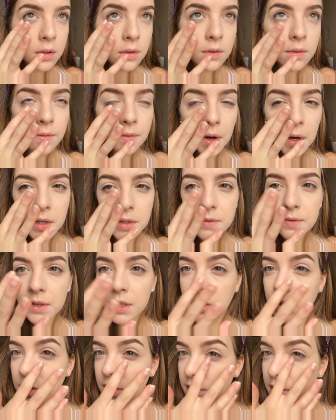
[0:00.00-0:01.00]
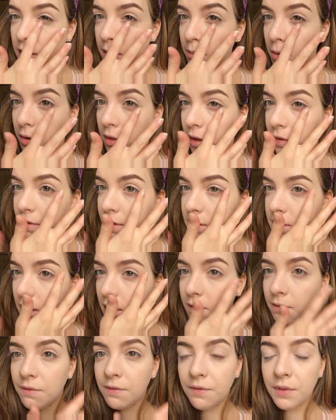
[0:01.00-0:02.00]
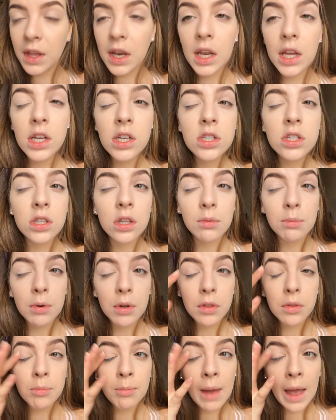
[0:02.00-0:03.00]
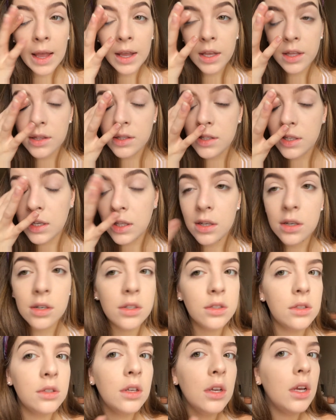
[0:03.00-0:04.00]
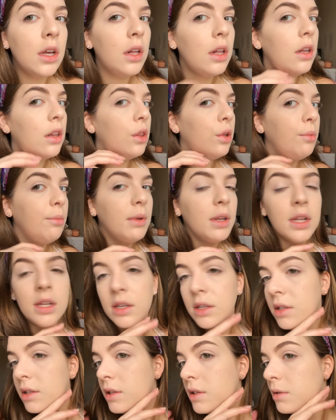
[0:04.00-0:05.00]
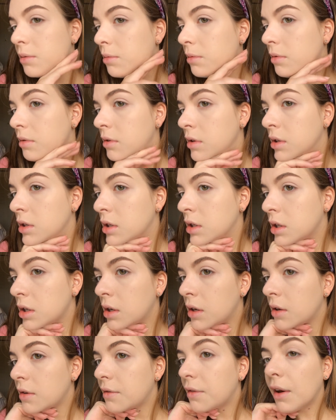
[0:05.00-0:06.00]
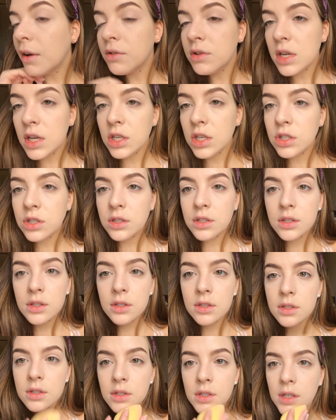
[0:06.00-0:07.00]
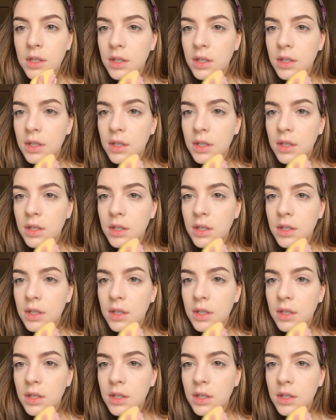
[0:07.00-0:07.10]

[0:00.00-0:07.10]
As far as finishes, they both have the same finish. They're both matte concealers, luminous foundations.